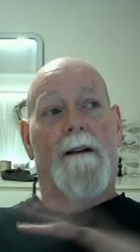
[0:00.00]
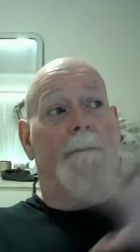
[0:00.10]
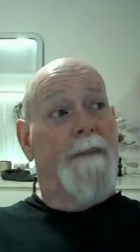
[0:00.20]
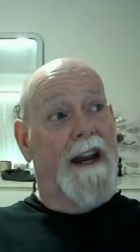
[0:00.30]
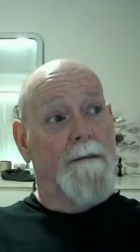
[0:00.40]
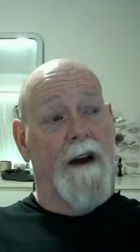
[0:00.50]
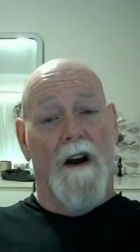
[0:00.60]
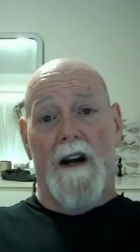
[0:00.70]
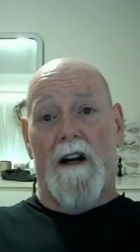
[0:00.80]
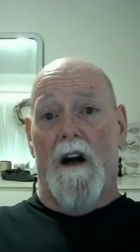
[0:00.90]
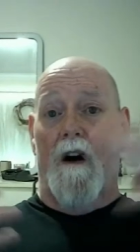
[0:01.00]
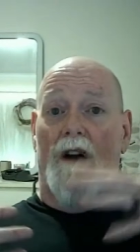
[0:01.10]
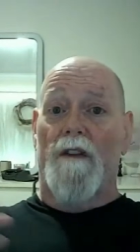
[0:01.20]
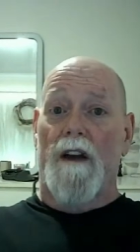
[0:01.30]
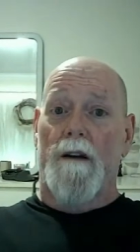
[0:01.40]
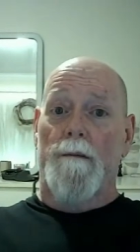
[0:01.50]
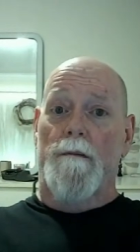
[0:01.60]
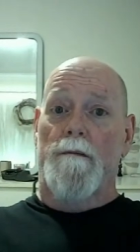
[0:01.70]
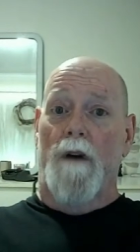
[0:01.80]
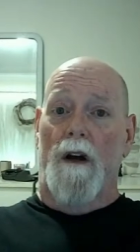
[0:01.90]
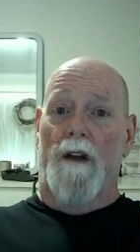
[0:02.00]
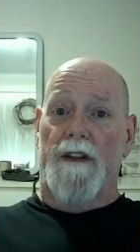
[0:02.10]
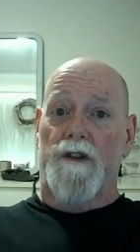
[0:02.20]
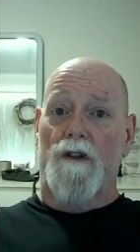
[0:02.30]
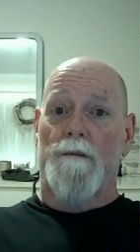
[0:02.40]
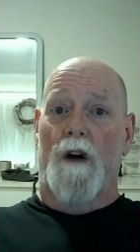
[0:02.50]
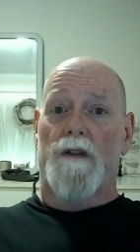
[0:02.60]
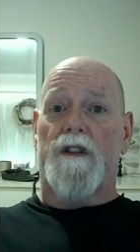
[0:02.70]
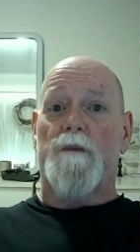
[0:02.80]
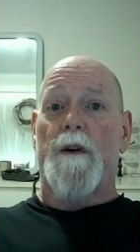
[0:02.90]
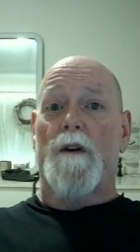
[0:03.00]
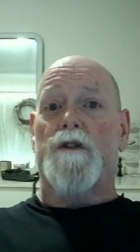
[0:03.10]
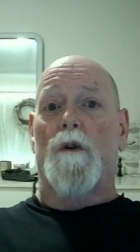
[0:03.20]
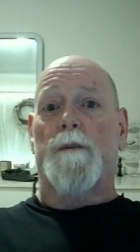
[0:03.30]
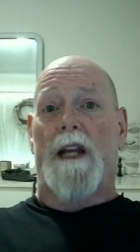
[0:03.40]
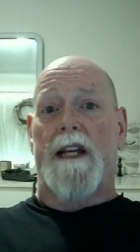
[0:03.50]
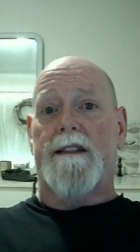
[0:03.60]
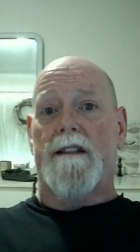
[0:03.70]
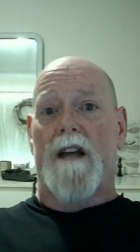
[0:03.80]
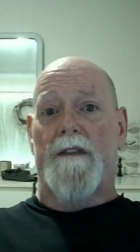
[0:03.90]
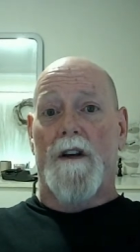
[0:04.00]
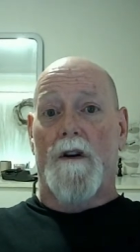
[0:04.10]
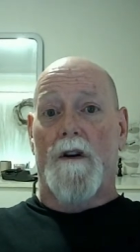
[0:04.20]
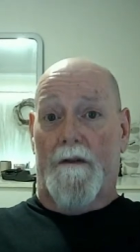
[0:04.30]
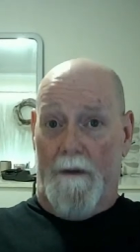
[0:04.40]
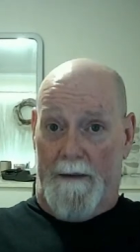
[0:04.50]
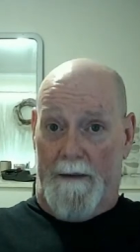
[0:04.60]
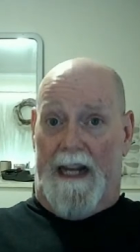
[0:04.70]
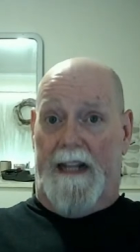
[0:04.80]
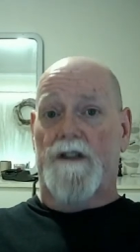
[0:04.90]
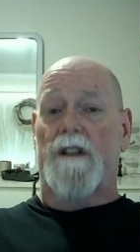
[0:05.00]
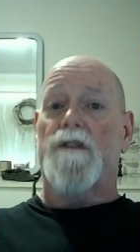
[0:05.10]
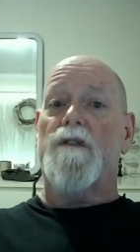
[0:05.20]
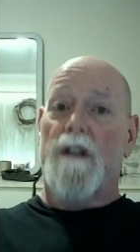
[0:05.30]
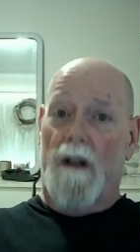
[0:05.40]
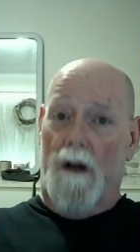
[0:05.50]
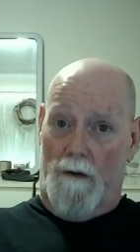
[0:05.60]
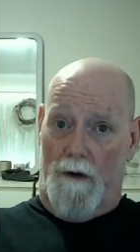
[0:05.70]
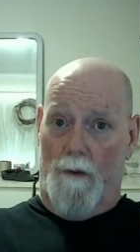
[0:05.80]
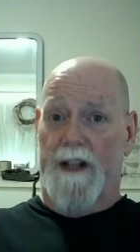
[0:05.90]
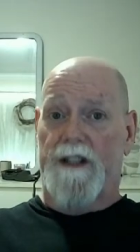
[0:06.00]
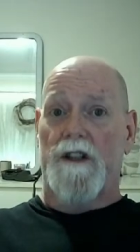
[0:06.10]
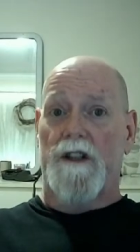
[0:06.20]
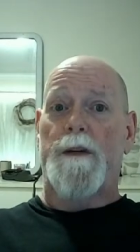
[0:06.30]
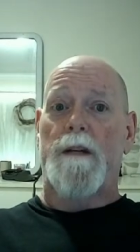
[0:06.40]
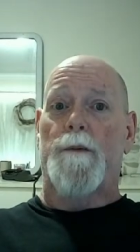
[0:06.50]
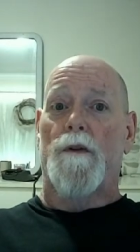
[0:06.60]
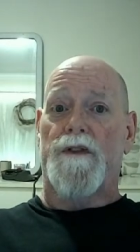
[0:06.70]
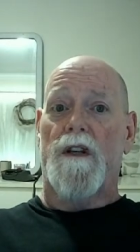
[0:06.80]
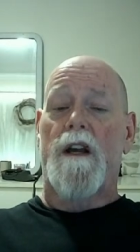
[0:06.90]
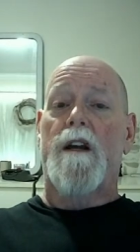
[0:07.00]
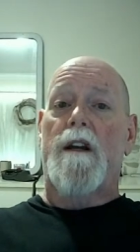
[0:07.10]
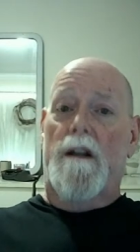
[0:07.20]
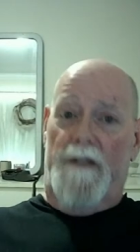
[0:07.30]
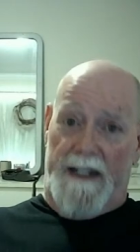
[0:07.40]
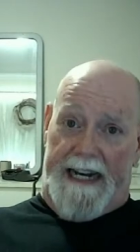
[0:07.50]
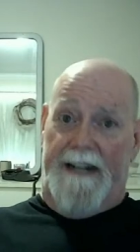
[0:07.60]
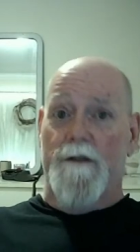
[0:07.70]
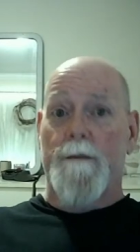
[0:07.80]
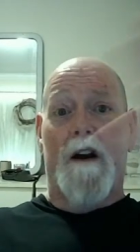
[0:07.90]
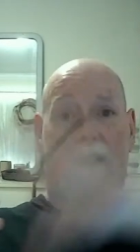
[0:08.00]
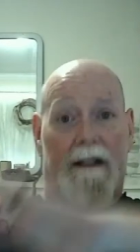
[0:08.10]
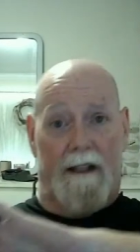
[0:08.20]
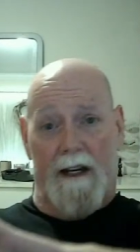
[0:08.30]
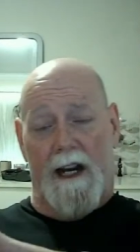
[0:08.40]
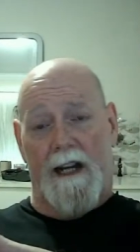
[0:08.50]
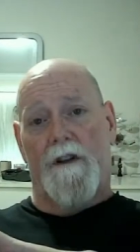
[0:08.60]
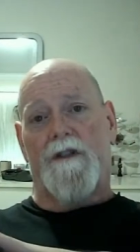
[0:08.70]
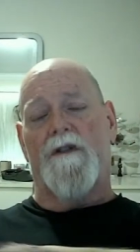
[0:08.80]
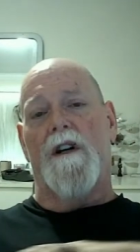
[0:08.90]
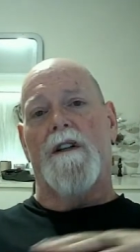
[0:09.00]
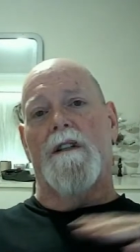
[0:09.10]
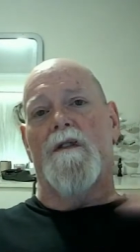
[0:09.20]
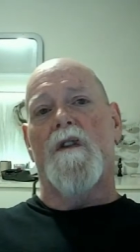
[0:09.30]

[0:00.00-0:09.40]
and America are the two most spiritual places on the earth from the ancients, the original peoples, the Native Americans and the Native Australians.